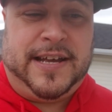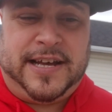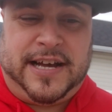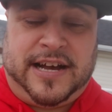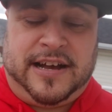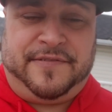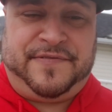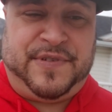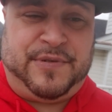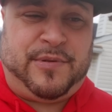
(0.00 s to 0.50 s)

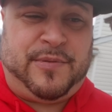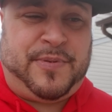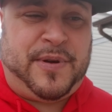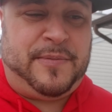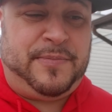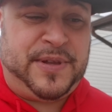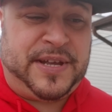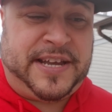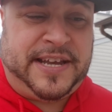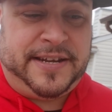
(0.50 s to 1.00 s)
of the
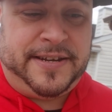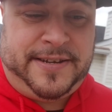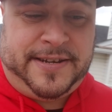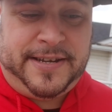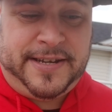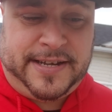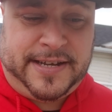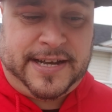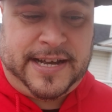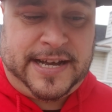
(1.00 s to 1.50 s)
Republican
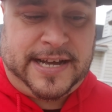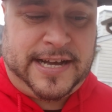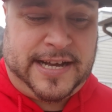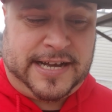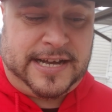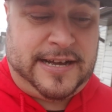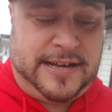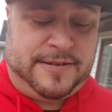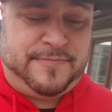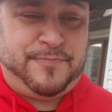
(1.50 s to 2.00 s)

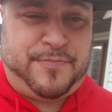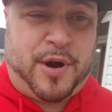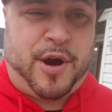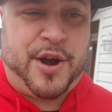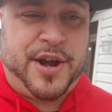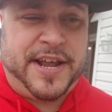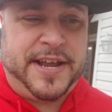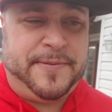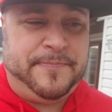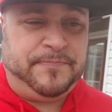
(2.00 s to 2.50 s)

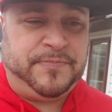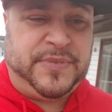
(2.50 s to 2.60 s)
party,